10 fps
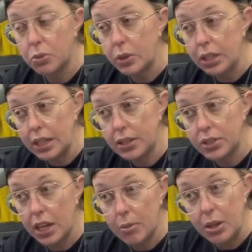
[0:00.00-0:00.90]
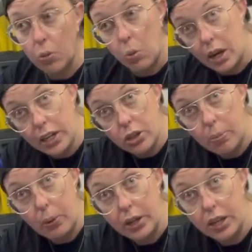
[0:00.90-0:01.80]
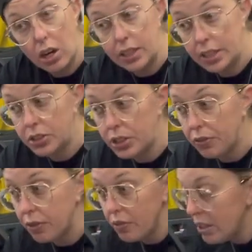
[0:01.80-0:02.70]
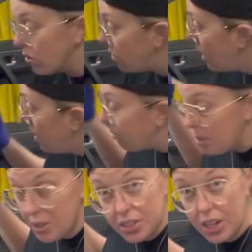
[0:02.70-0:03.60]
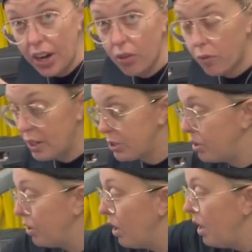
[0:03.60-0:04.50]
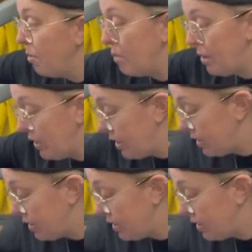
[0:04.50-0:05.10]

really examine what you're putting on the interior of your vehicle. Maybe it's an air freshener, maybe